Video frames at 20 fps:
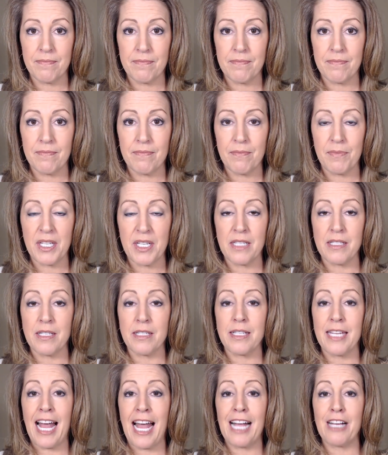Because
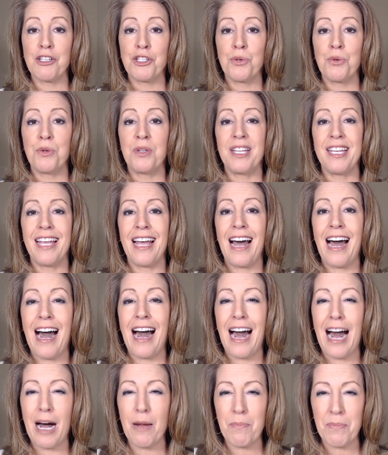it's actually
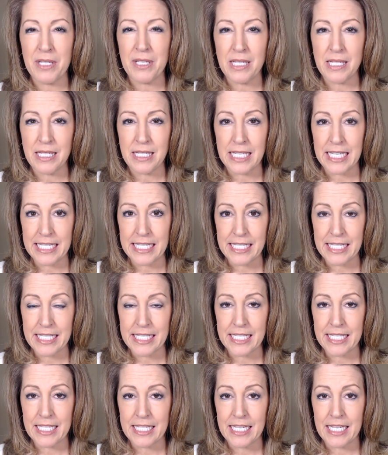
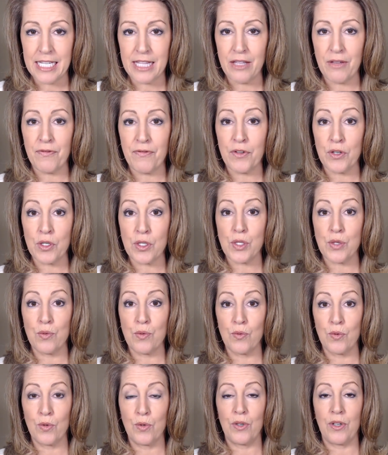opposite in the first
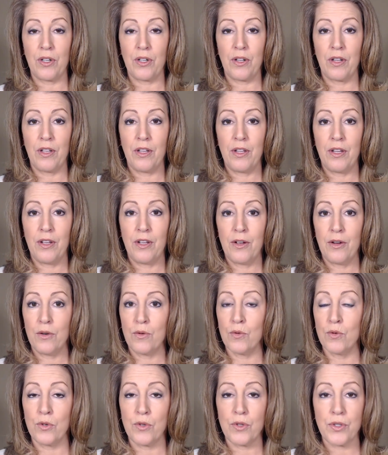rule.
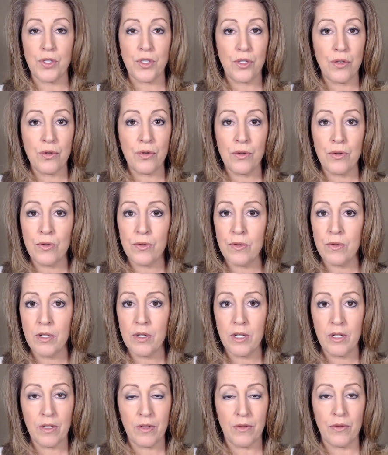Rules 2
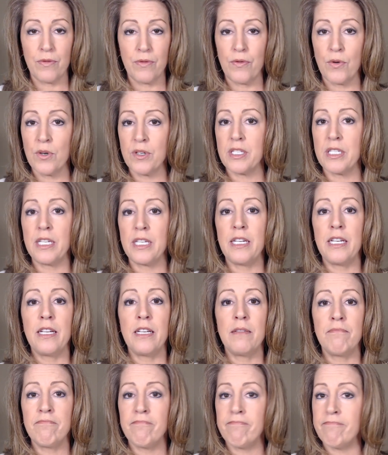through
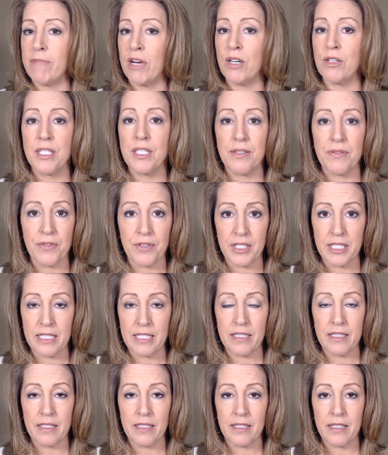14 are
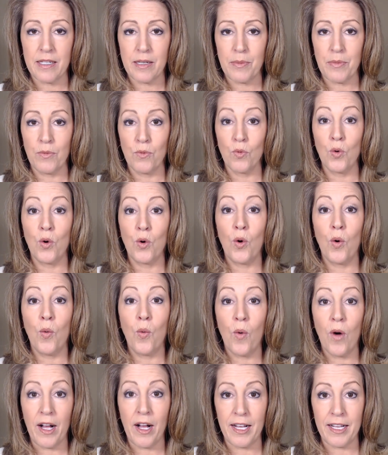different. Rule
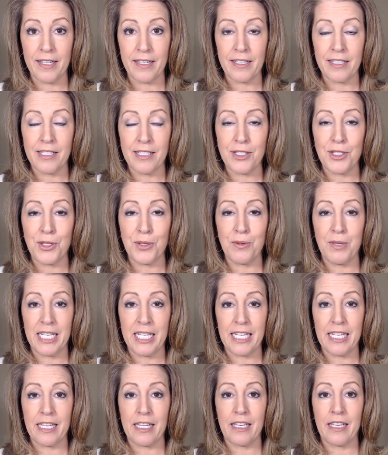1 is unique.